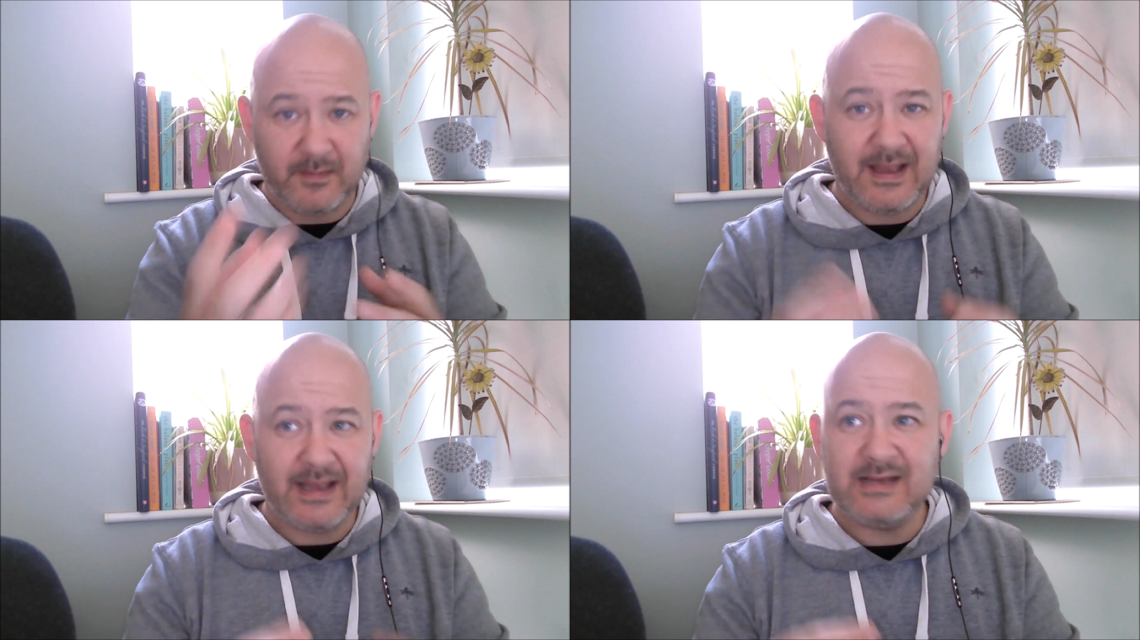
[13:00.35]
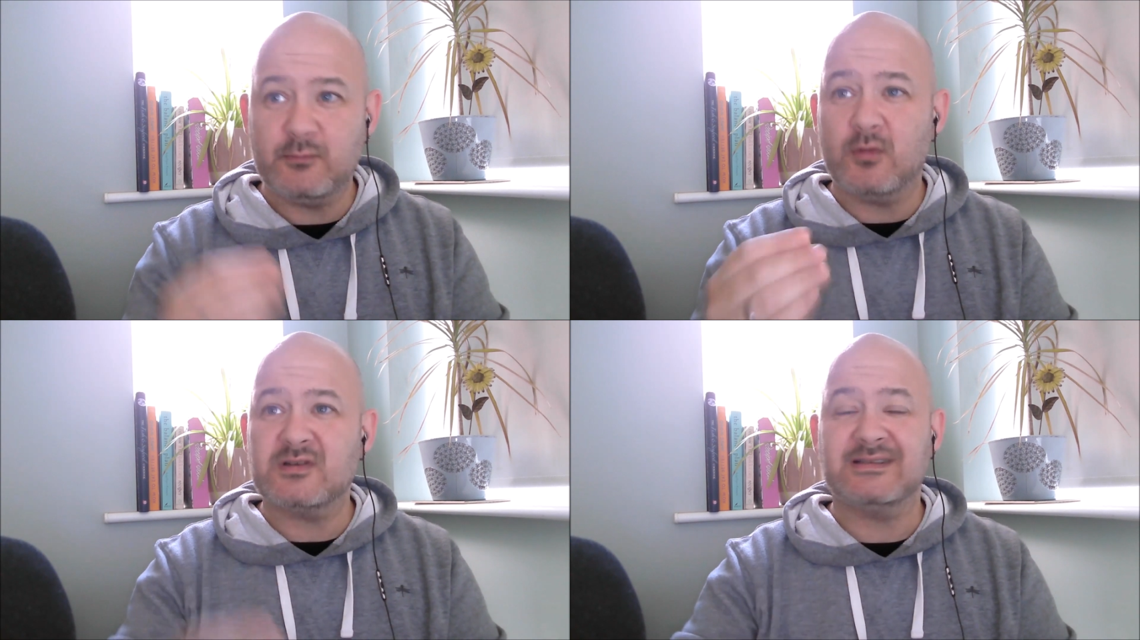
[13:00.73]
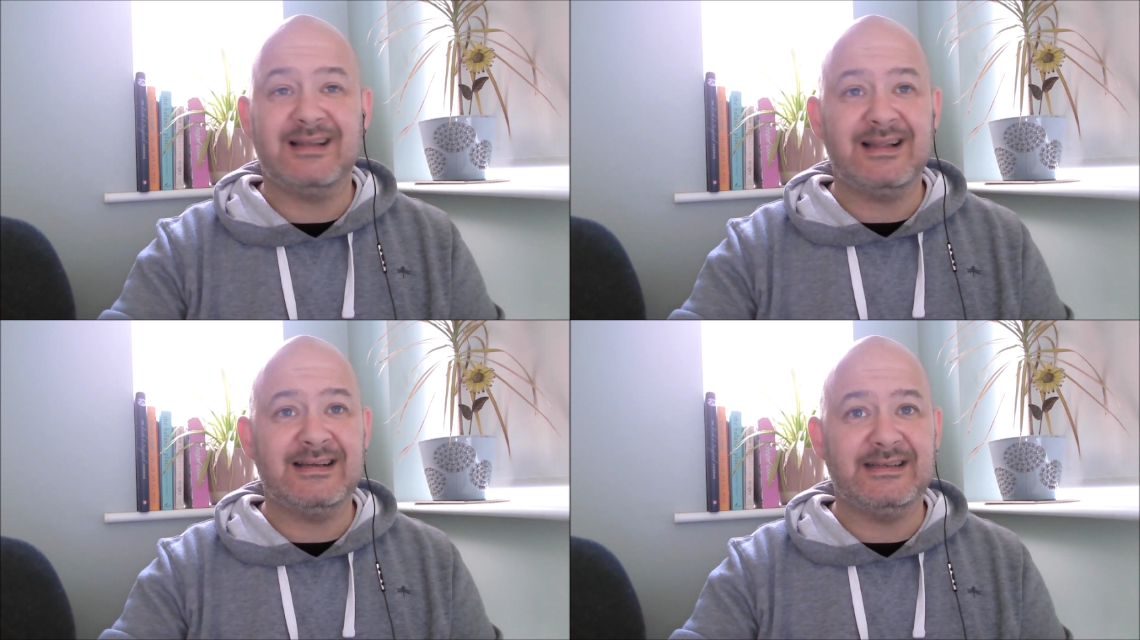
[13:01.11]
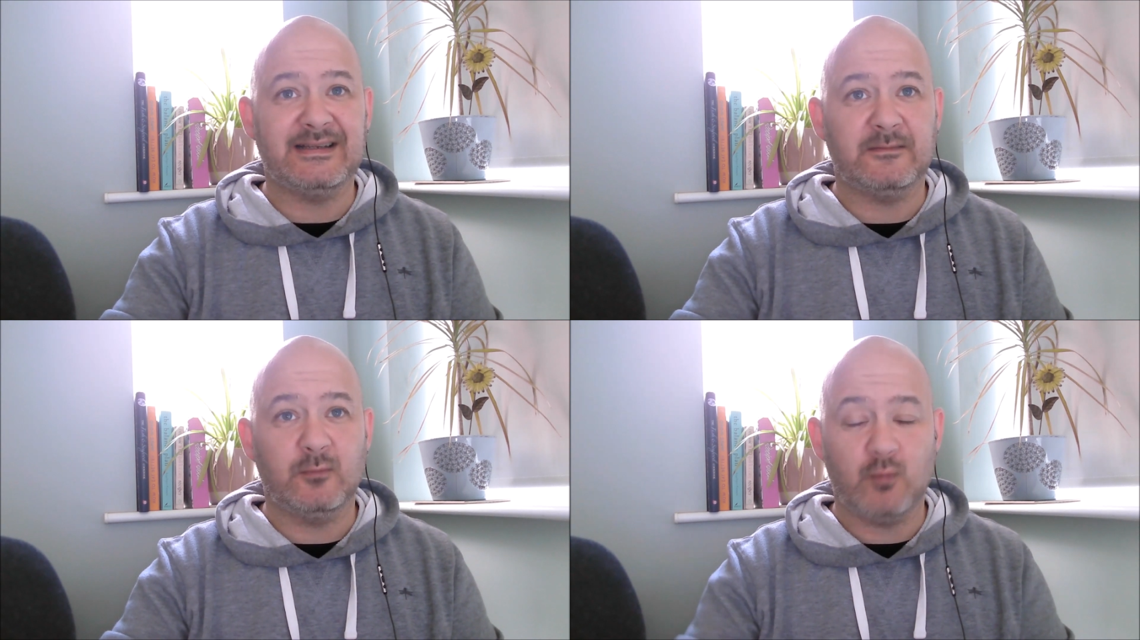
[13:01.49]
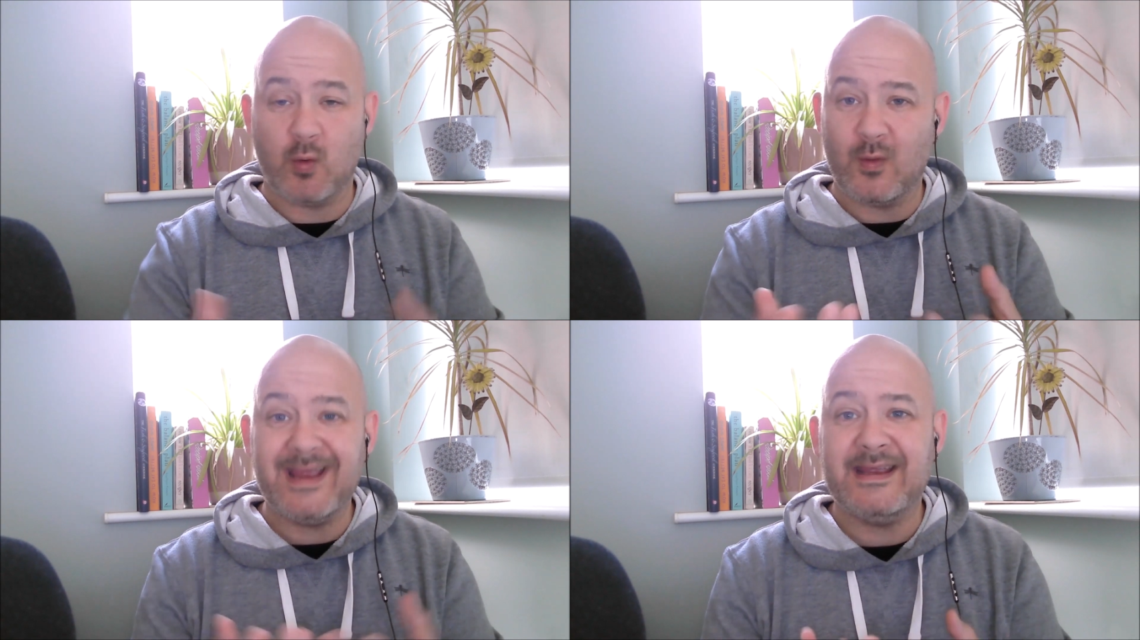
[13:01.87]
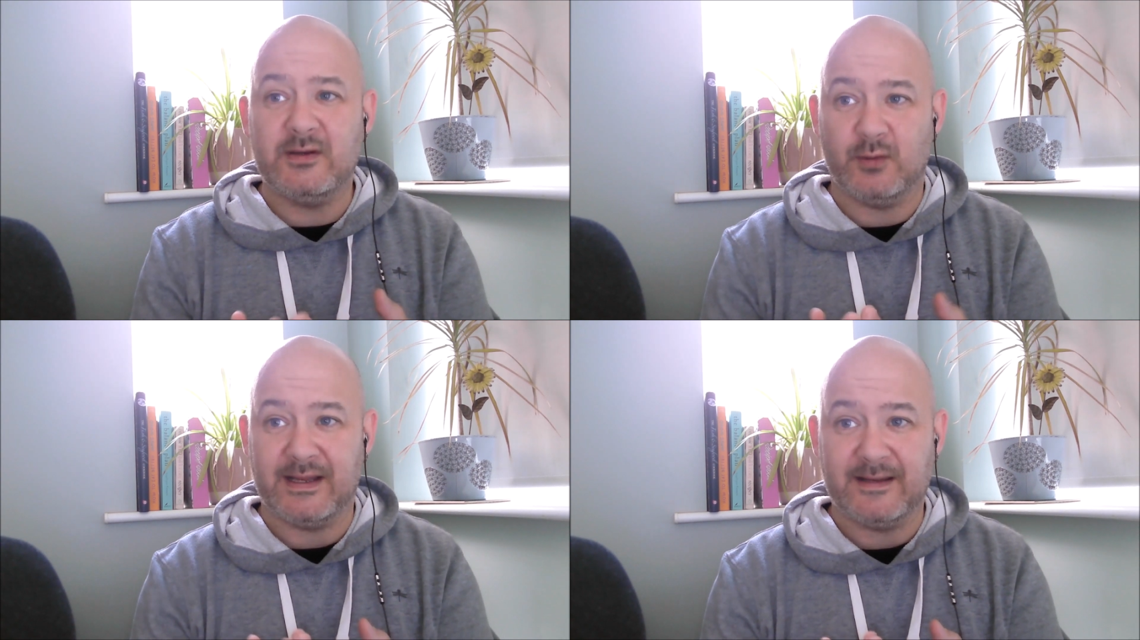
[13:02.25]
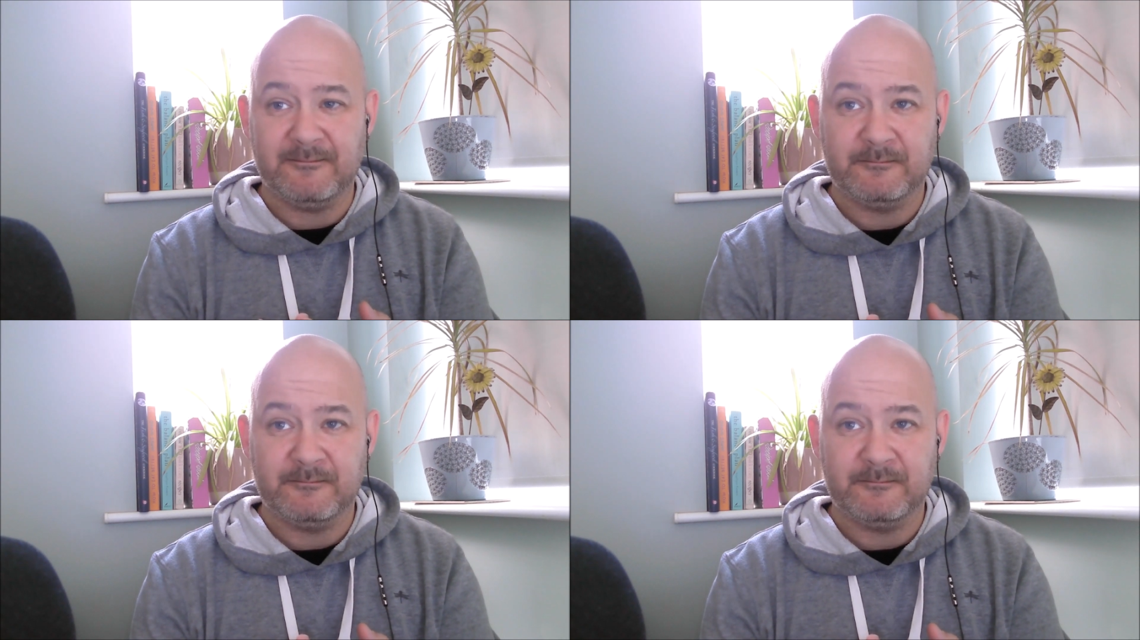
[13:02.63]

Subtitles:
It wasn't like what we're doing,